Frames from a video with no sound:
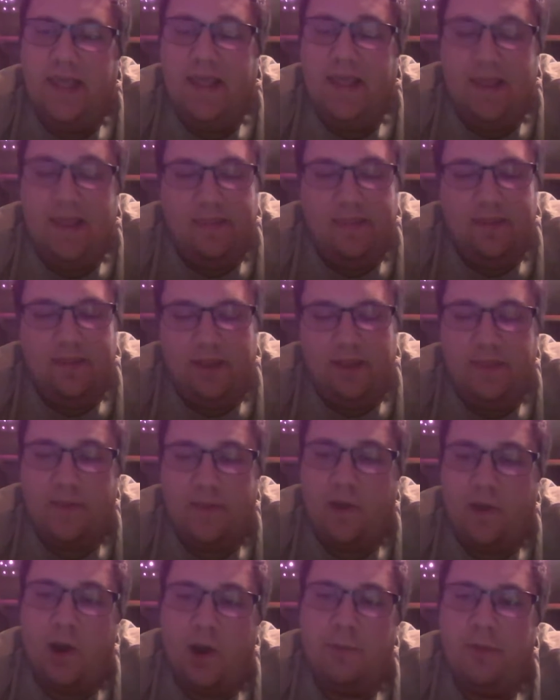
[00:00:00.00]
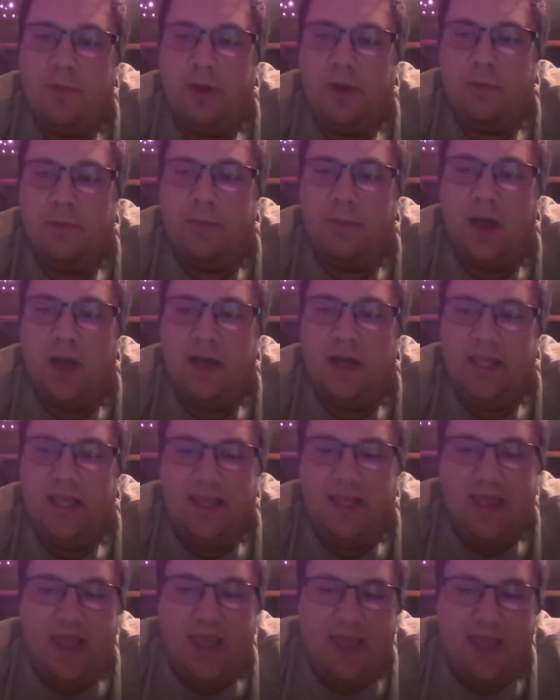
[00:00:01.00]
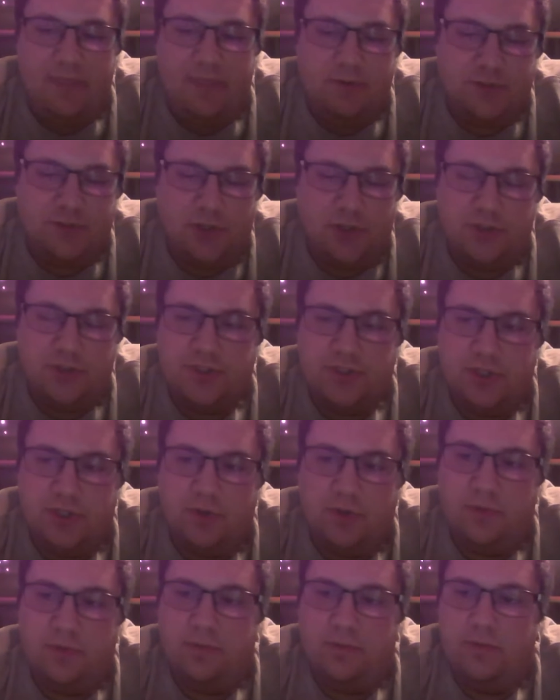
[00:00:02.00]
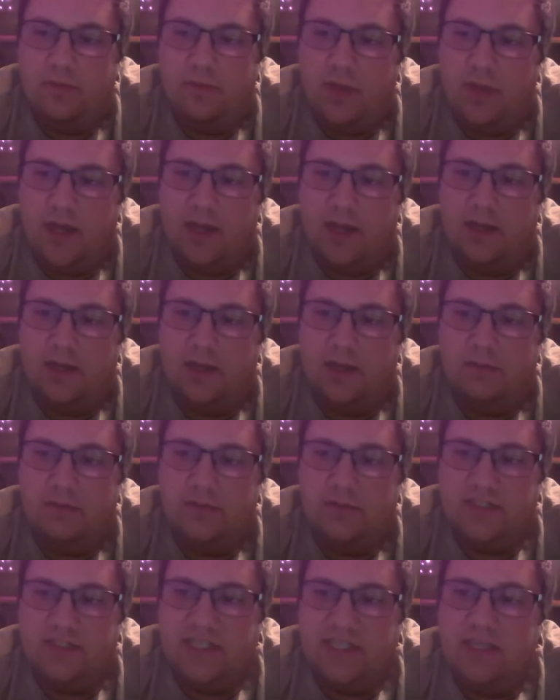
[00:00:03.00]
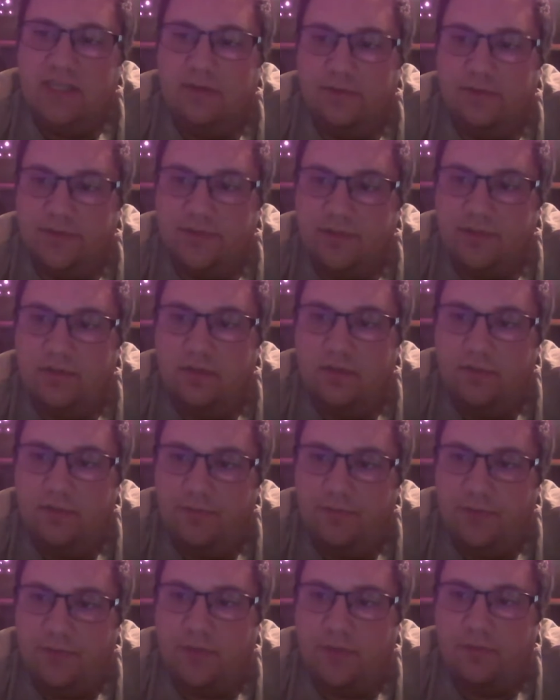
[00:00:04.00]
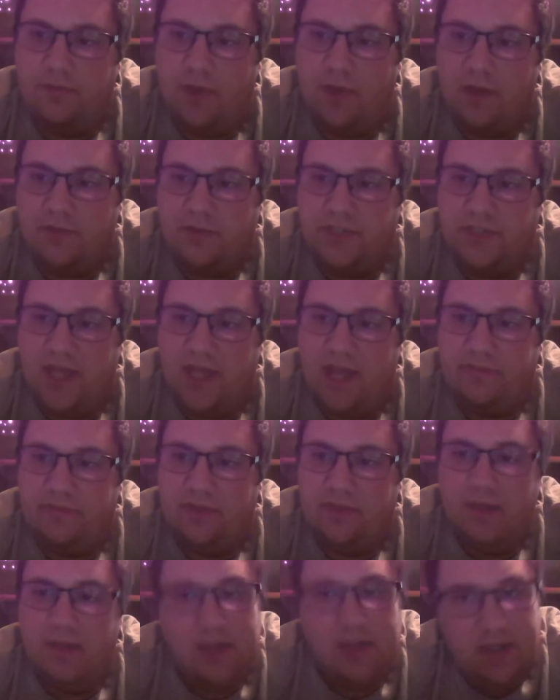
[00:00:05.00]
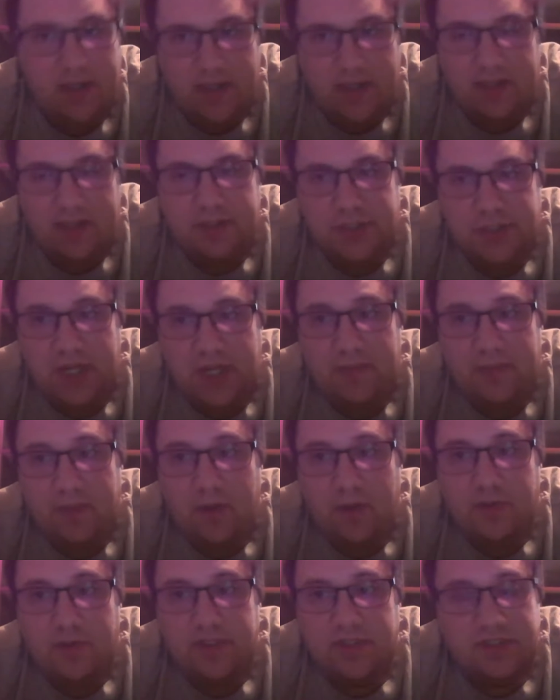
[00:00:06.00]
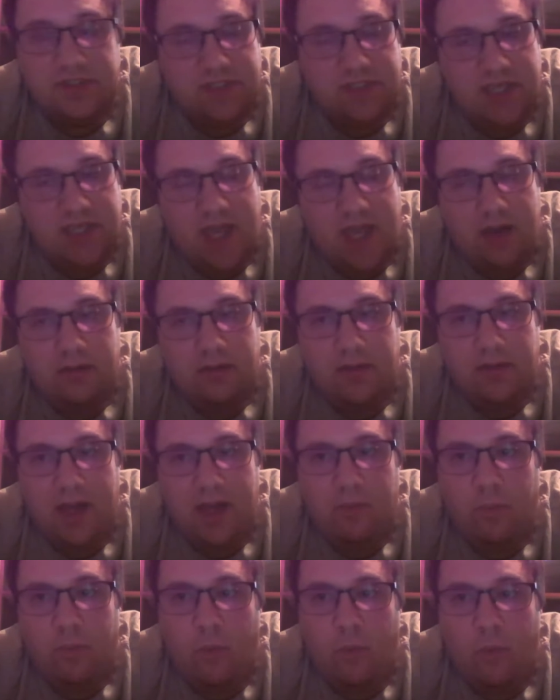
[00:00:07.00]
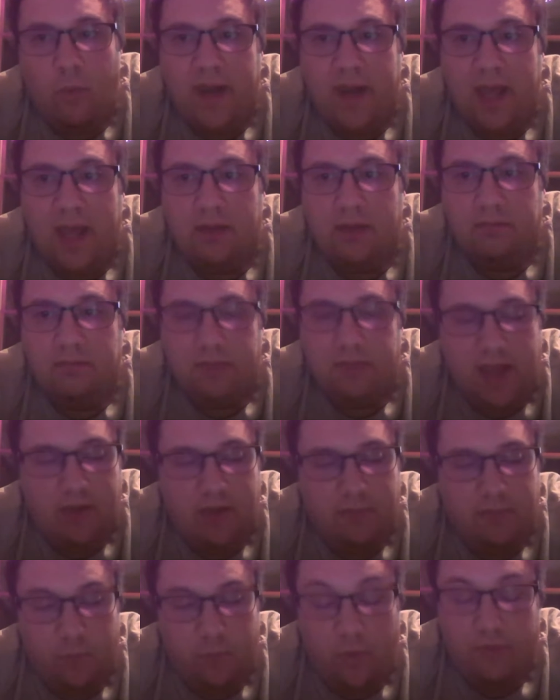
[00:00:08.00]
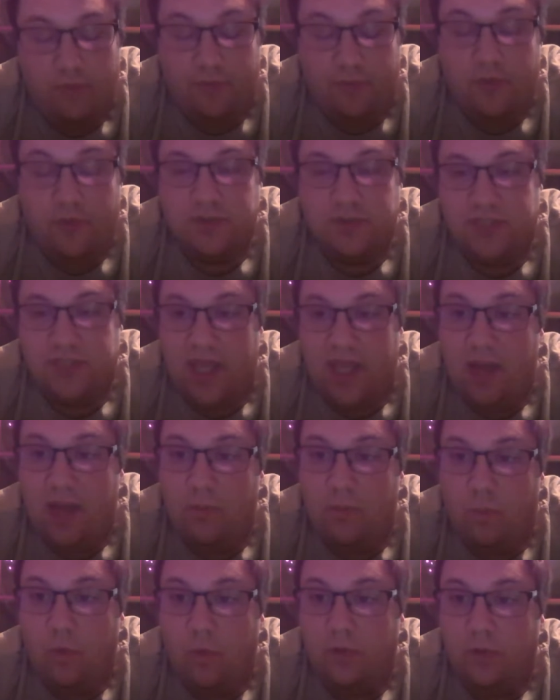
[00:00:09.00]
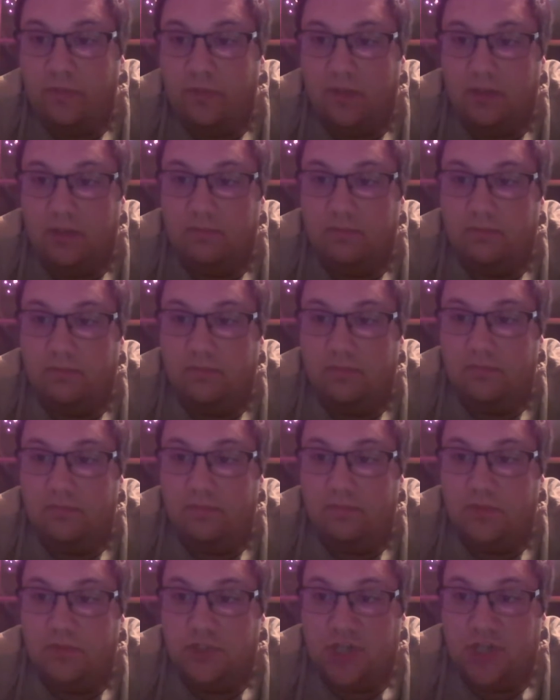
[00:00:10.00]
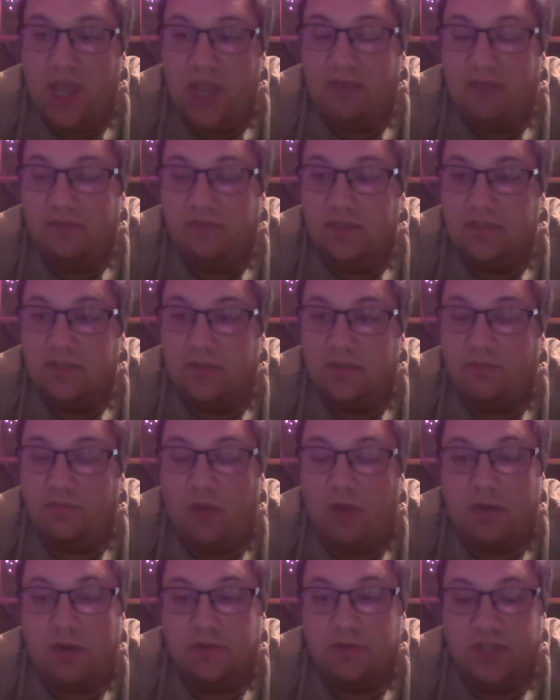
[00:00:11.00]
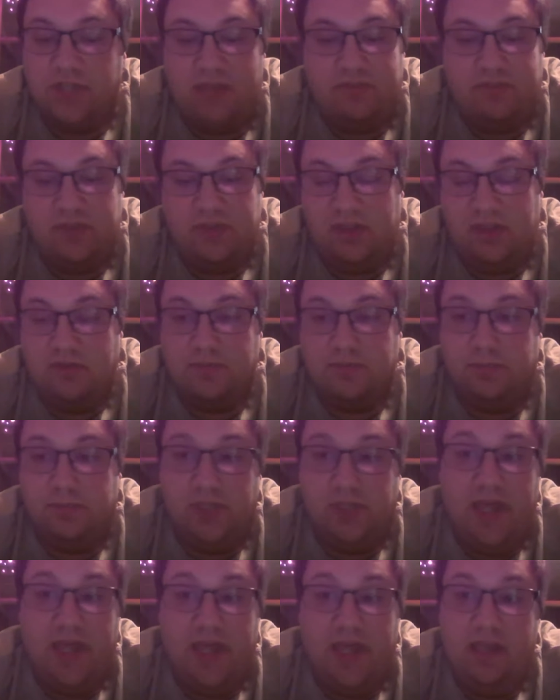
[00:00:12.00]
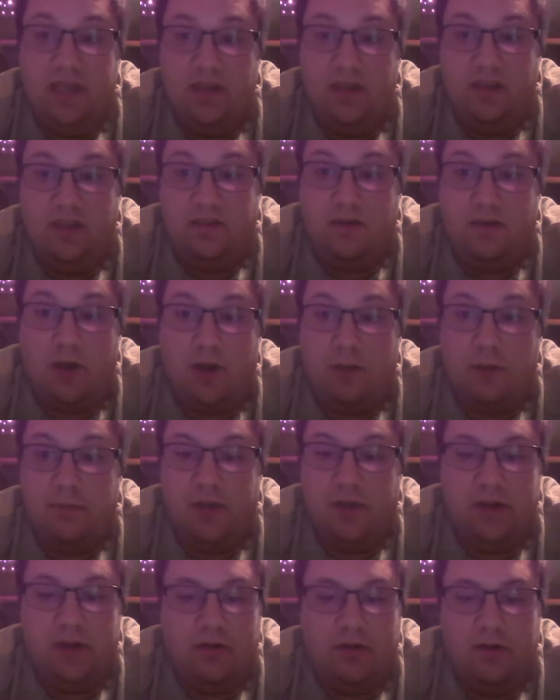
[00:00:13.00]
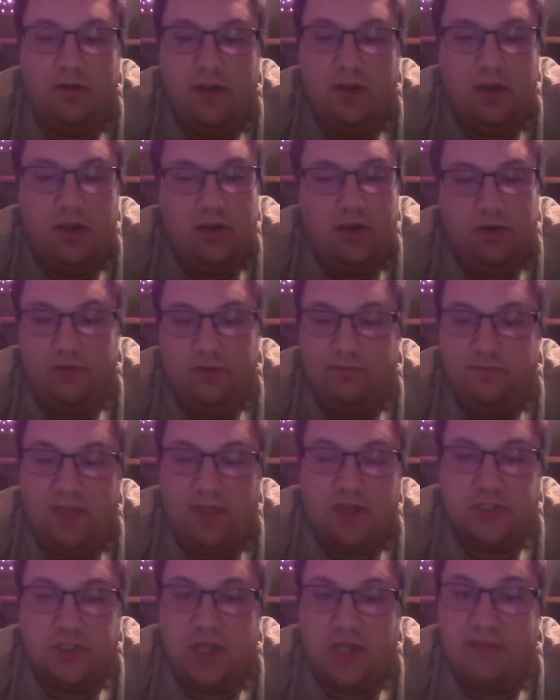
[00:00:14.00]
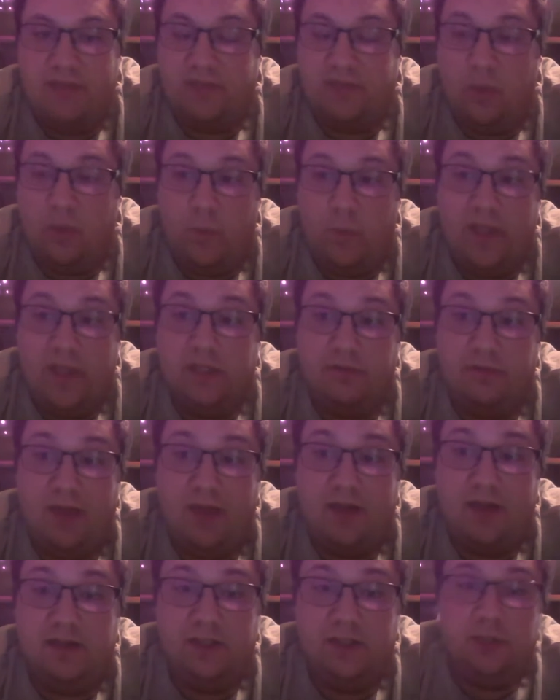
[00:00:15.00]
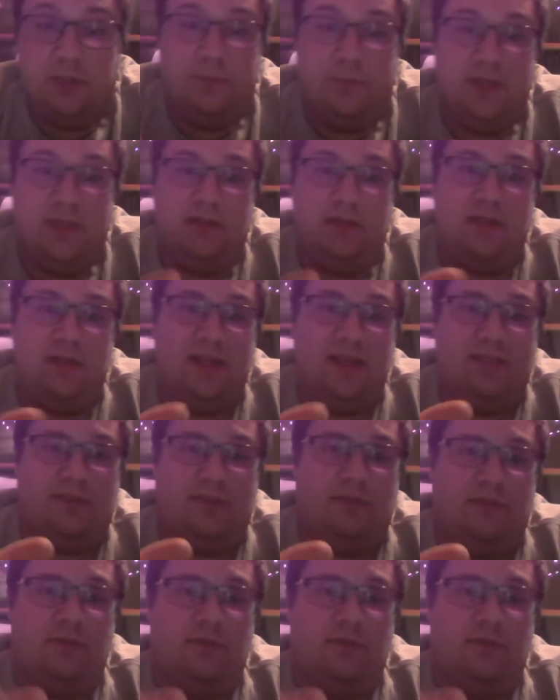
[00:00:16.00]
in the carburetor body, and there's also seals for the throttle shaft. Check those and see how worn out, how worn the shaft is, the throttle shaft. If there's play in the carburetor, or if that shaft can wiggle around a little bit, anything